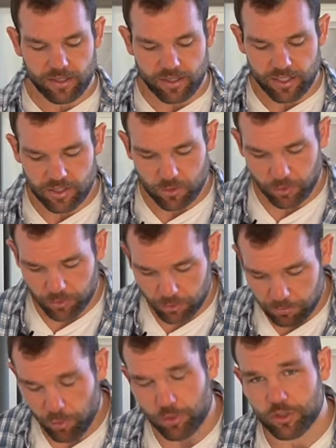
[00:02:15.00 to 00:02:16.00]
It's also
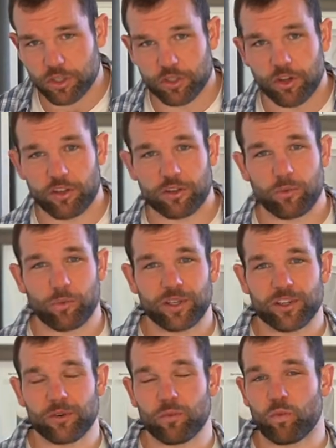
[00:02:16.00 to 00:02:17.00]
important to note that we
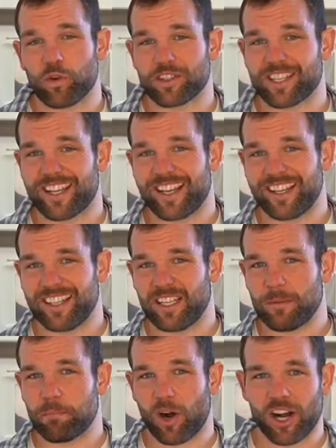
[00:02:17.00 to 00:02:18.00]
don't want
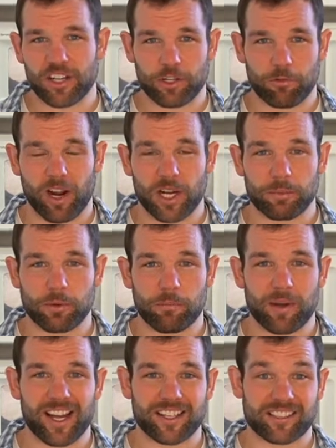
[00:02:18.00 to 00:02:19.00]
any biodegradable
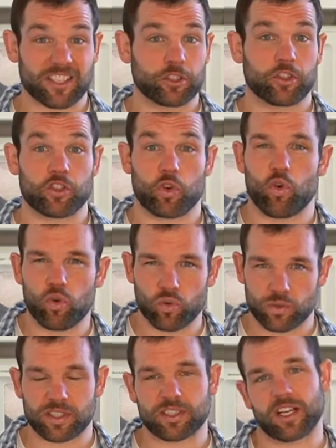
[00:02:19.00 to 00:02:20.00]
bags such as
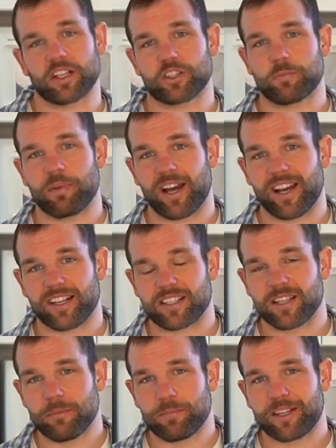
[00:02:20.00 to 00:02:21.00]
cornstarch bags
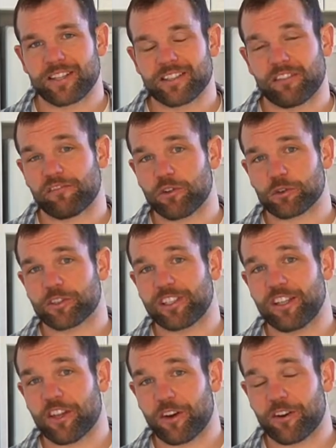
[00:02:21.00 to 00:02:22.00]
because
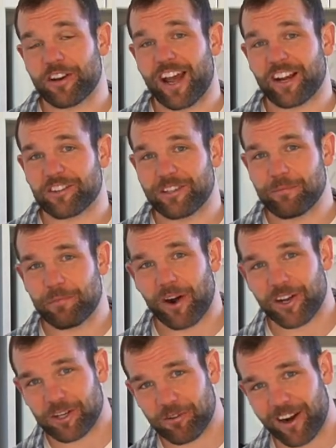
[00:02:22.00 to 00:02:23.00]
unfortunately they don't actually
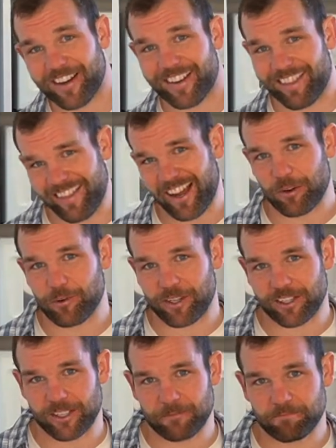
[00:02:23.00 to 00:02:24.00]
biodegrade that
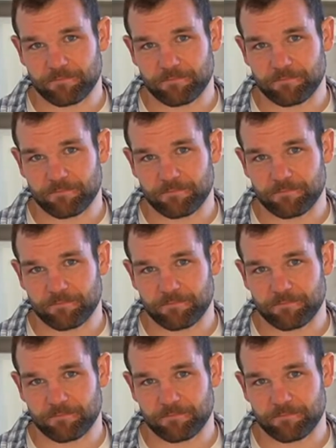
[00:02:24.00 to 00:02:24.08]
quickly.